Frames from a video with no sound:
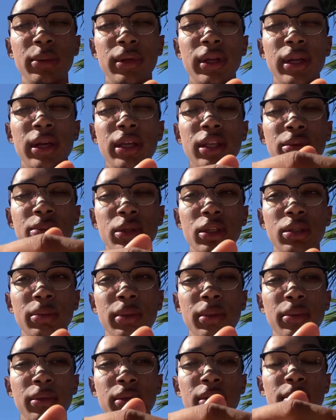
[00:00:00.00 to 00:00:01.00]
that you're supposed to
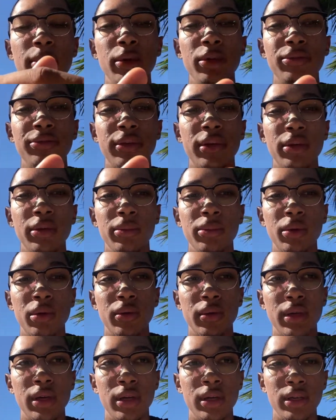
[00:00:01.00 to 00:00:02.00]
be the most vulnerable
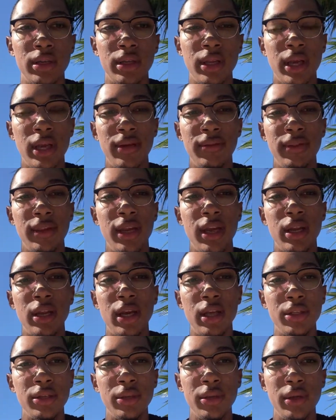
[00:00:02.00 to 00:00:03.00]
around. And if they are
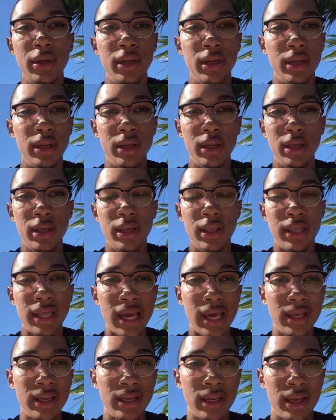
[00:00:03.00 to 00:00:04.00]
not doing
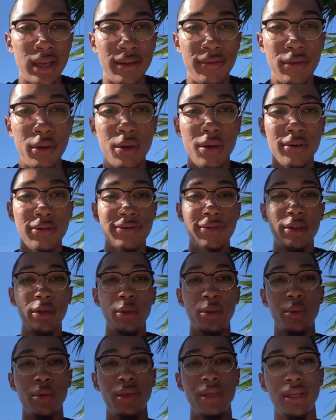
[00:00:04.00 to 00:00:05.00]
that, and if you don't
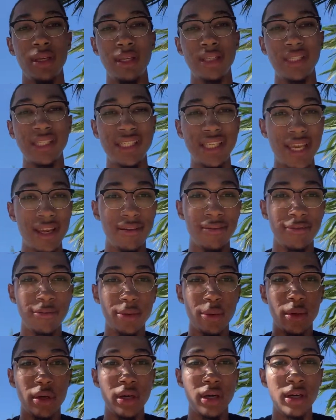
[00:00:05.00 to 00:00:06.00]
feel safe,
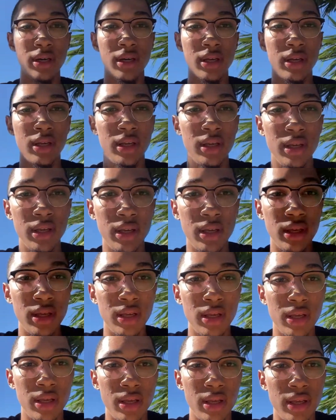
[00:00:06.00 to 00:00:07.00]
or
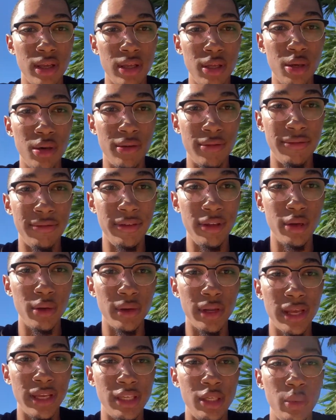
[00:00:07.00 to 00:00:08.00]
you don't feel
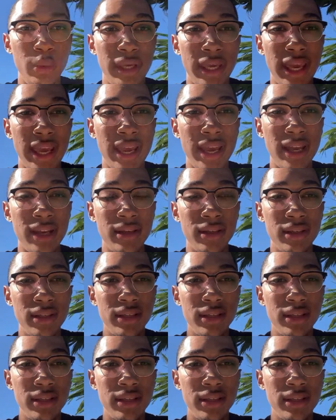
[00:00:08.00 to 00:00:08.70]
like you can